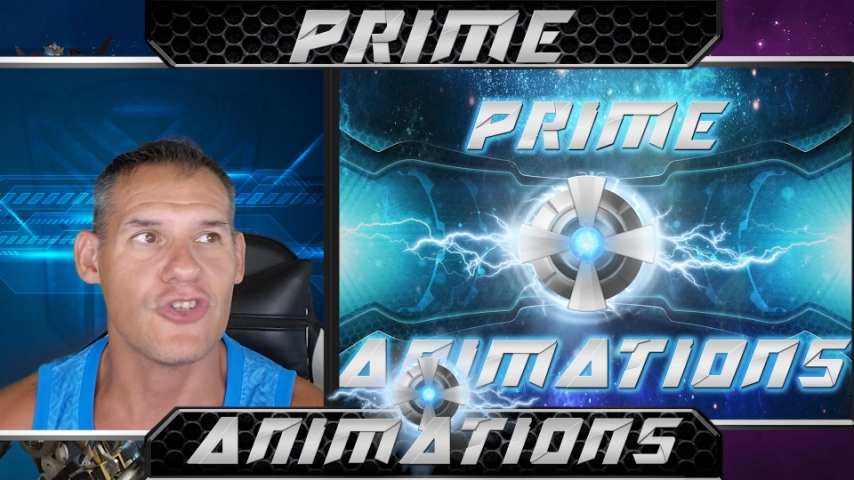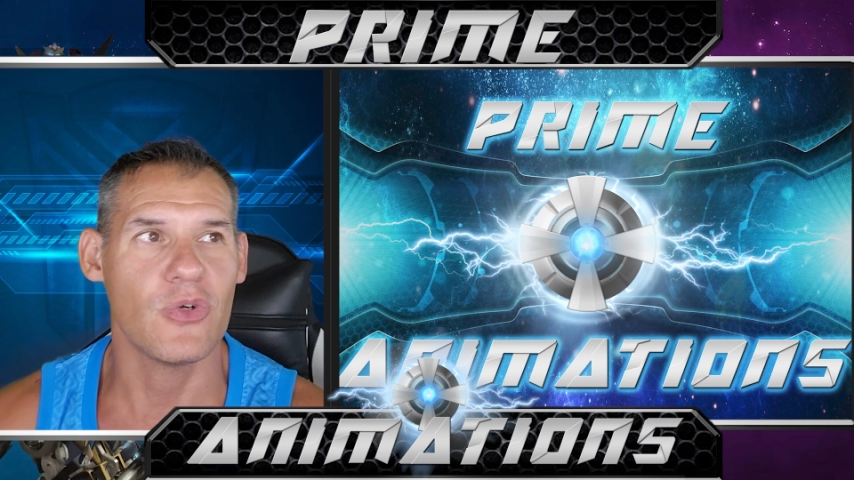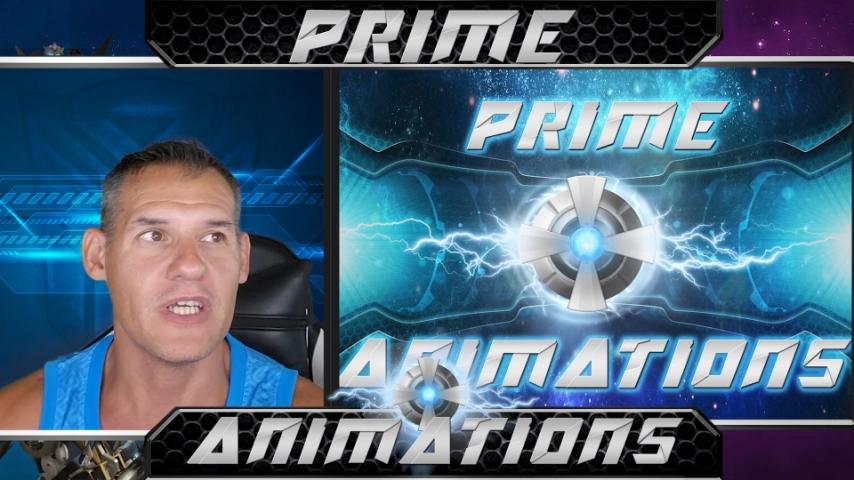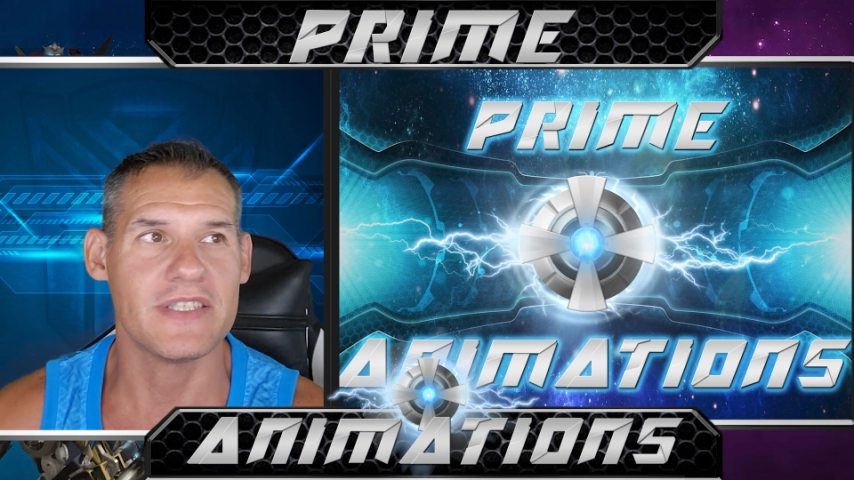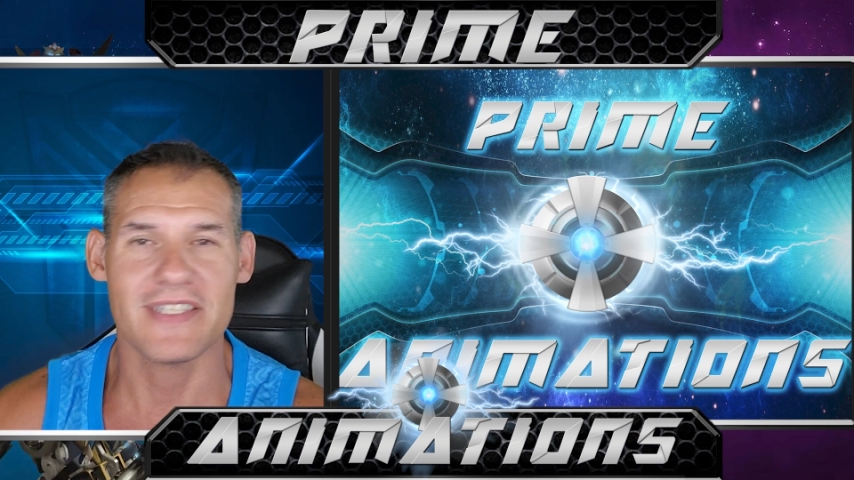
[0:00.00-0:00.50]

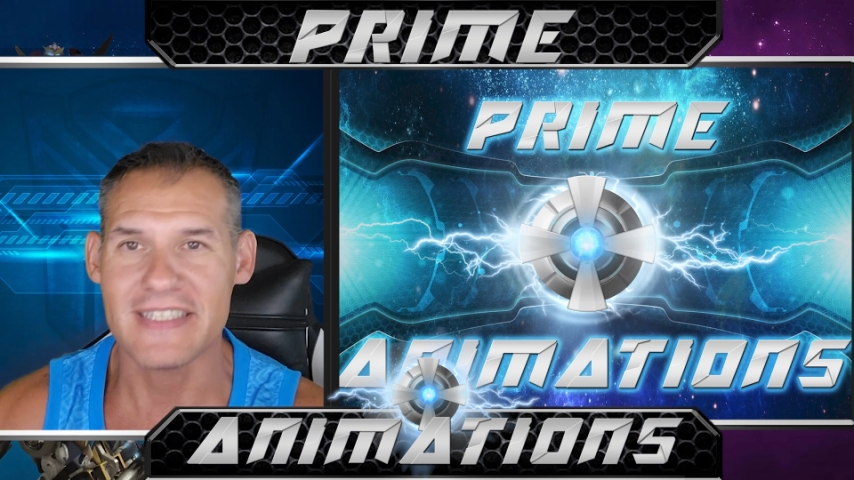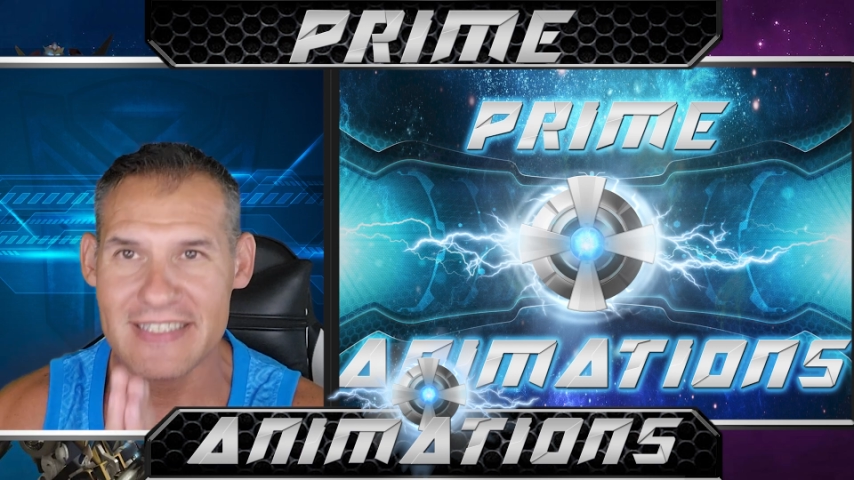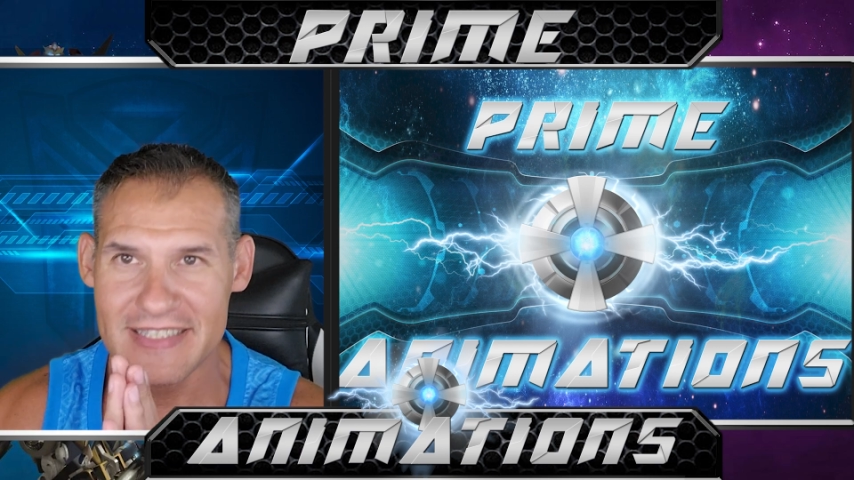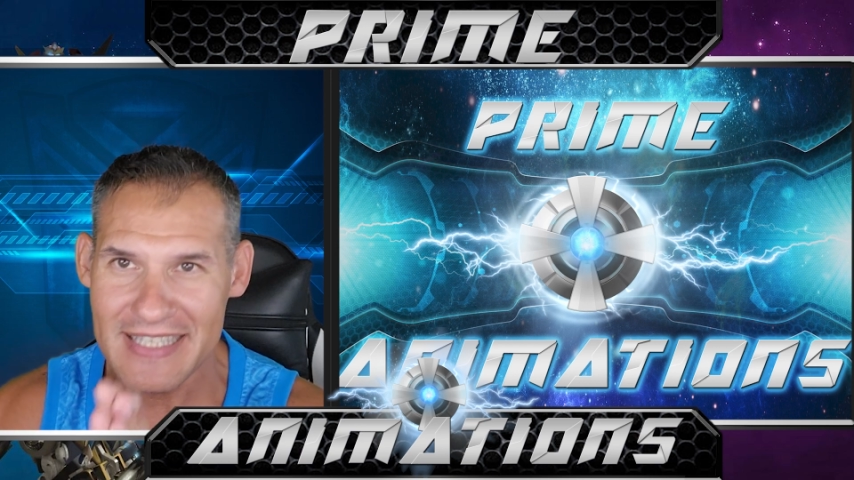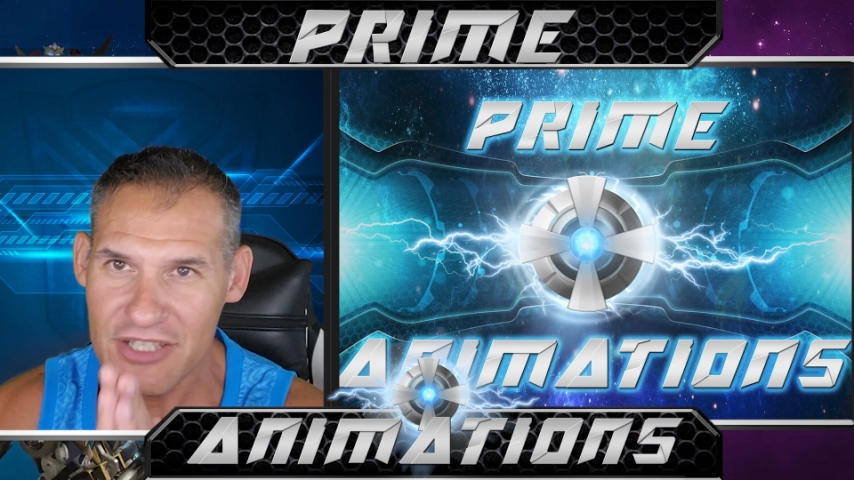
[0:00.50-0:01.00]
So it's a
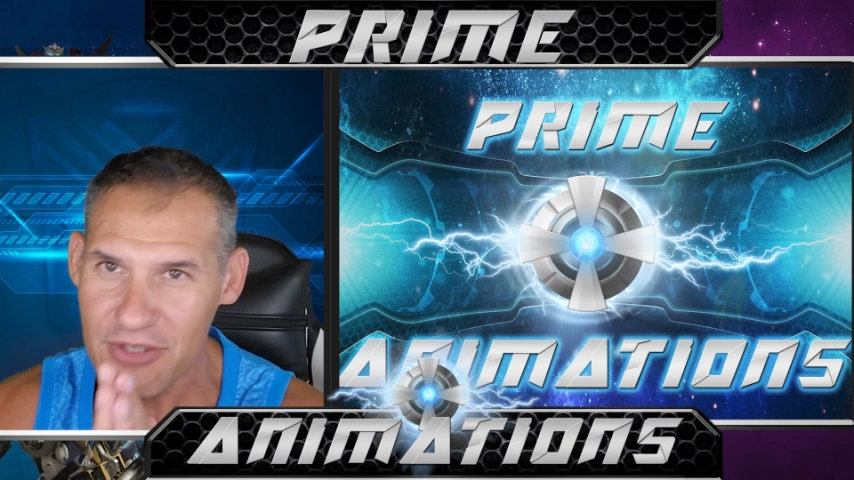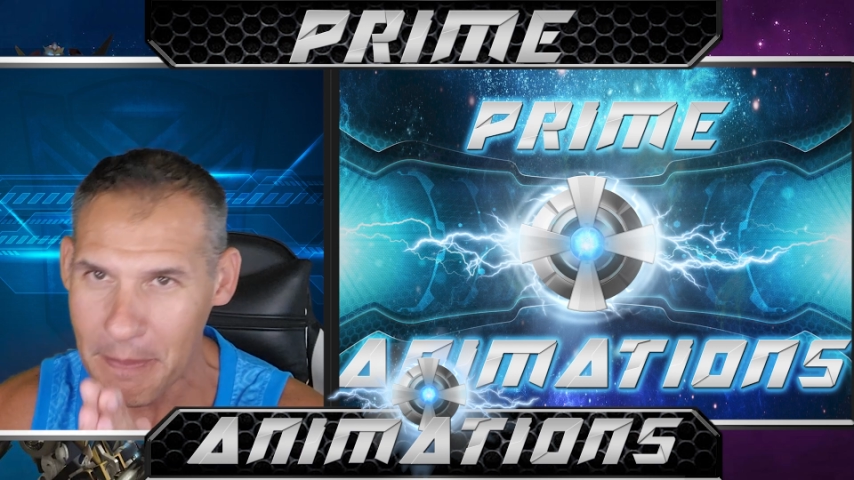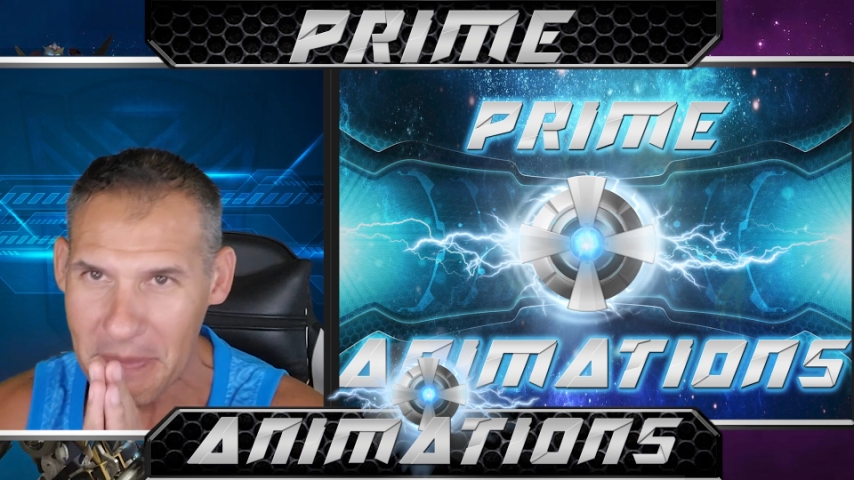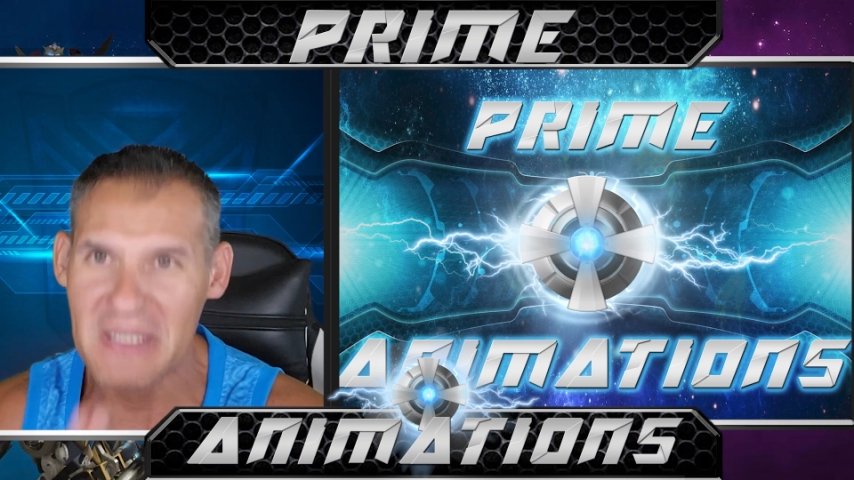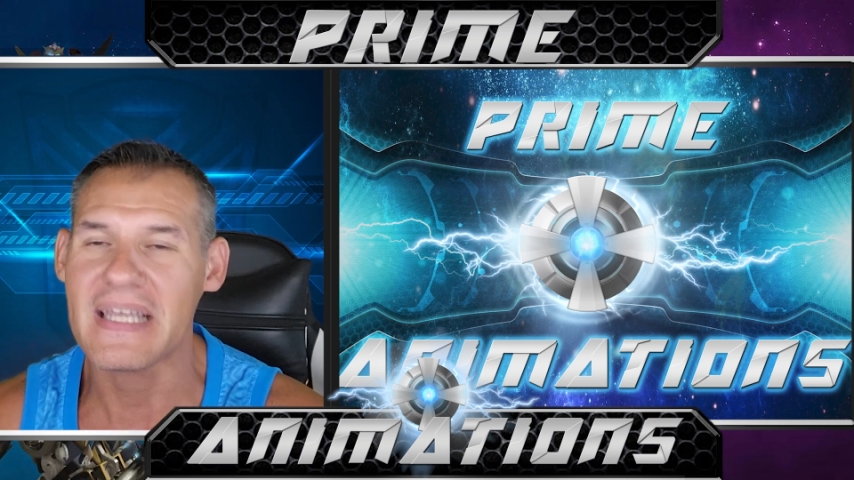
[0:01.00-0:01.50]

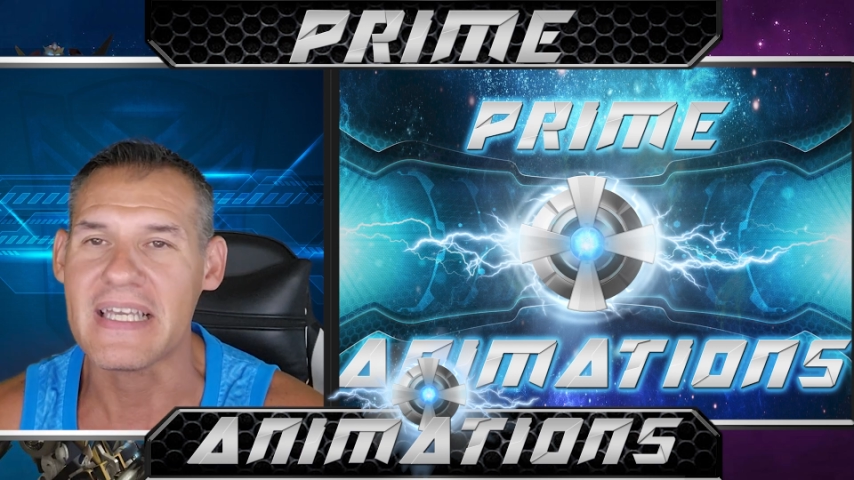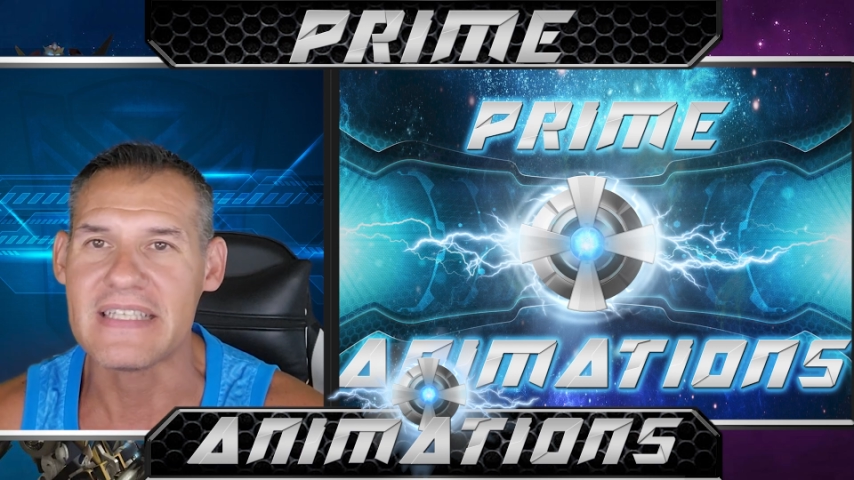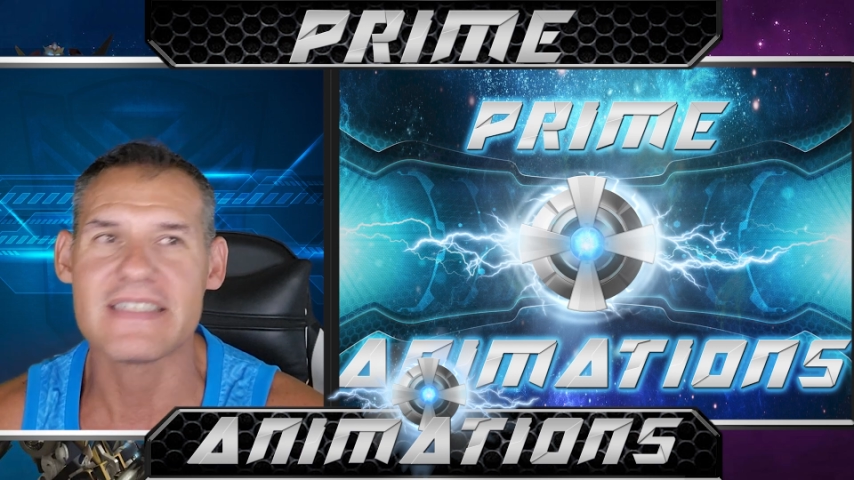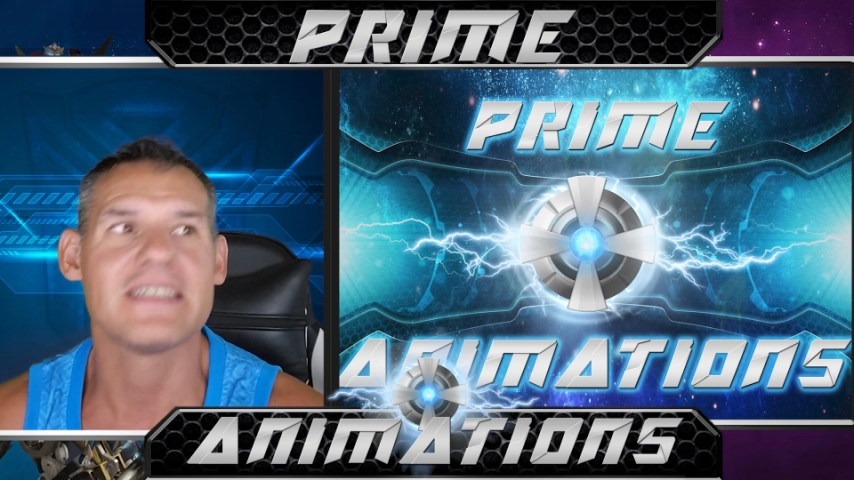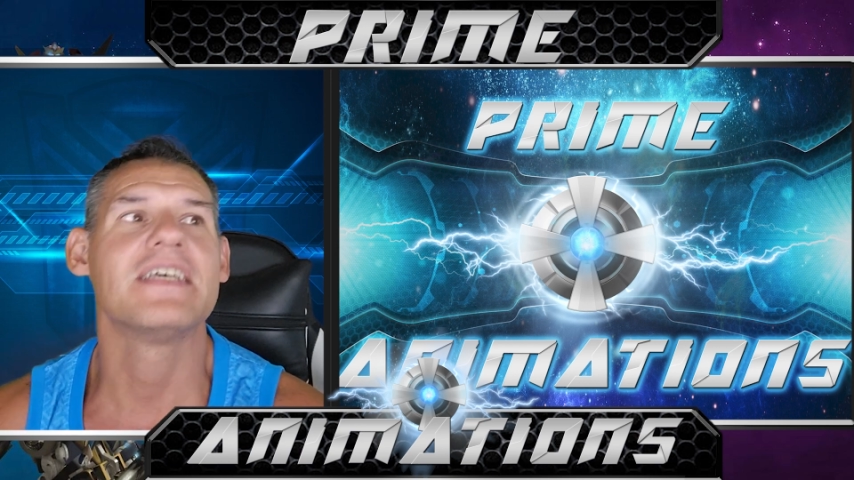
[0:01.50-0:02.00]
secret
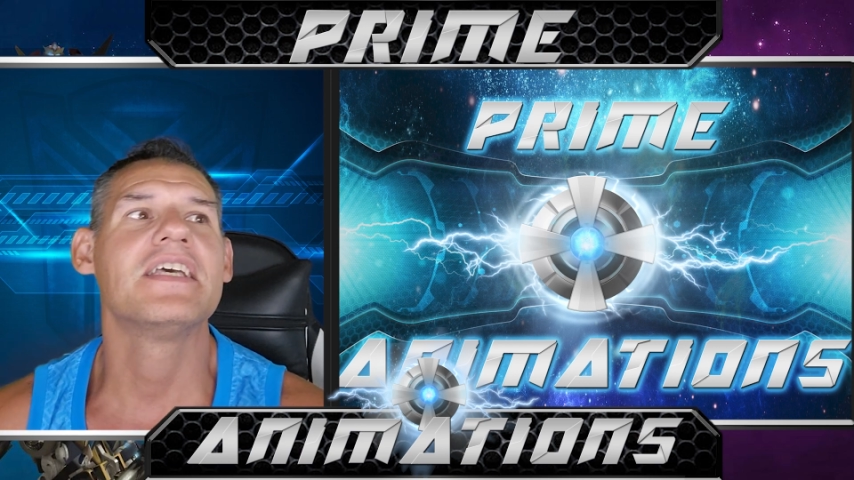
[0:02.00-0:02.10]
place